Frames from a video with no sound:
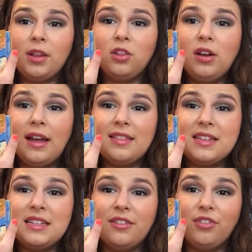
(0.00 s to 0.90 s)
But look at the
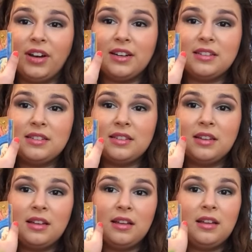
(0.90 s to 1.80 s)
difference
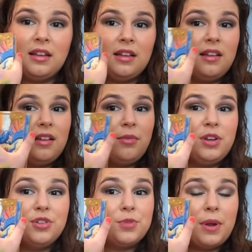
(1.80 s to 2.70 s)

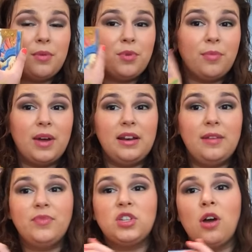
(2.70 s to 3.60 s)
when you spend more
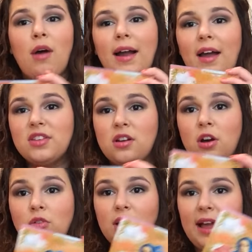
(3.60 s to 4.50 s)
money. So I got this on
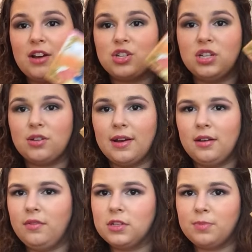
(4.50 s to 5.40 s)
Hoolook, actually. So I
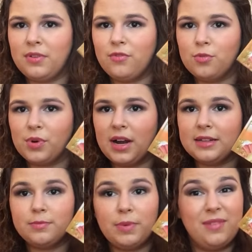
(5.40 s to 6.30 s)
didn't even spend full
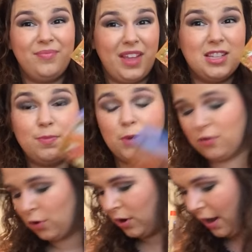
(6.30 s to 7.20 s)
price. But it's
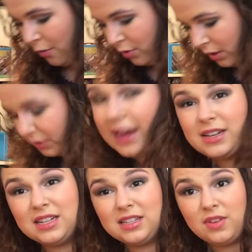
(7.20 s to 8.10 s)
beautiful. I really would like
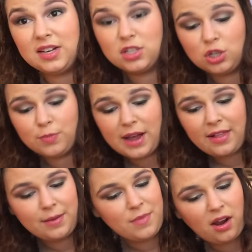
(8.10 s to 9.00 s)
to get the Venus 2
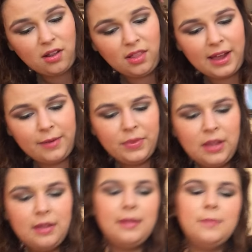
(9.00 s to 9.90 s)
palette. I'm not going
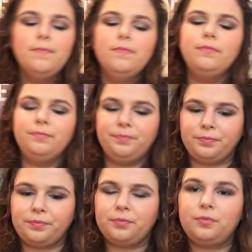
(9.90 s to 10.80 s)

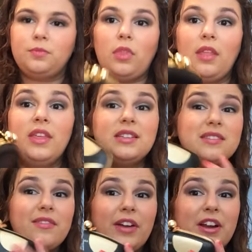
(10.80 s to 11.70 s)
to lie. This
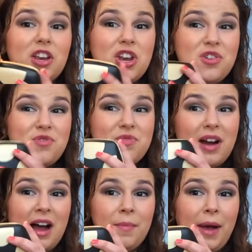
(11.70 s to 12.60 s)
is a very new
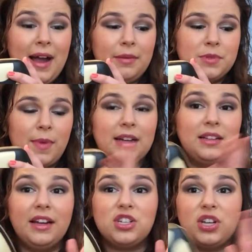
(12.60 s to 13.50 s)
item to my
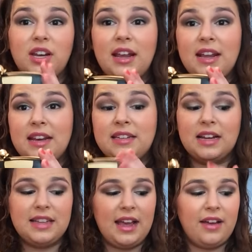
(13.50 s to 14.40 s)
collection. It
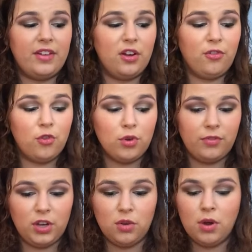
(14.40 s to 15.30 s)
does have a full
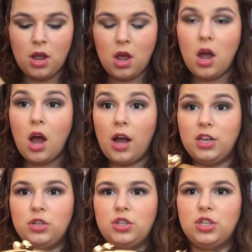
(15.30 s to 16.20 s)
review on
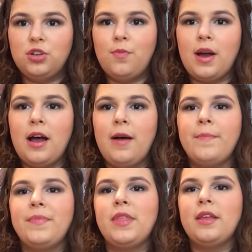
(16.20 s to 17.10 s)
YouTube,
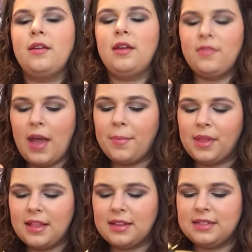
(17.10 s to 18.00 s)
in that
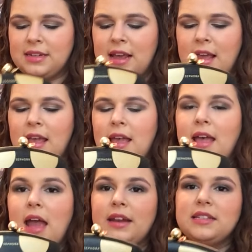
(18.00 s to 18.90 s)
playlist,
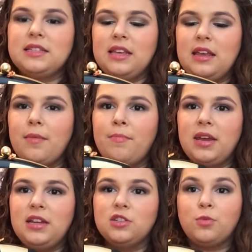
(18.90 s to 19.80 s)
and it's the
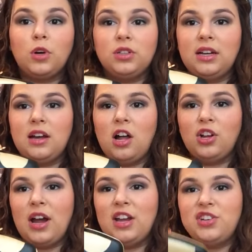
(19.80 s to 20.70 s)
Minnie's Walden
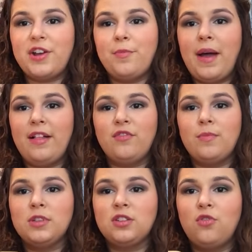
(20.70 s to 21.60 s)
Color eyeshadow palette
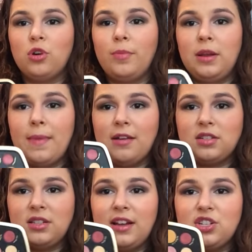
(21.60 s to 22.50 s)
from the Sephora Minnie
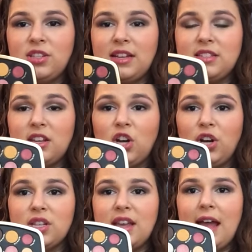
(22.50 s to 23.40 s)
Mouse collection that's
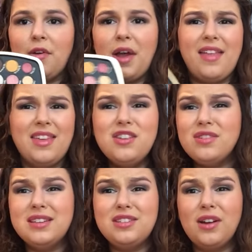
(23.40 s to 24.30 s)
currently out. I think
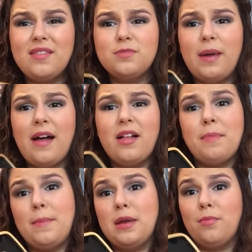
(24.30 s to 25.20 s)
you can still get this palette.
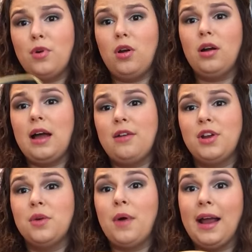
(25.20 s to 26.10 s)
Maybe I'm wrong. I don't
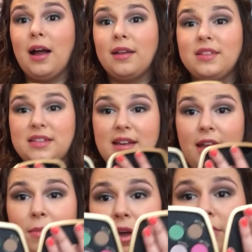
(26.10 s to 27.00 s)
know. I got it the day it
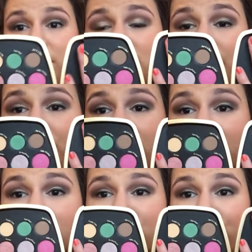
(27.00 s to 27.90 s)
came out because I wanted
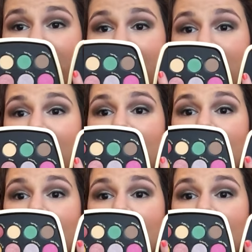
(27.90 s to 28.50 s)
it so bad.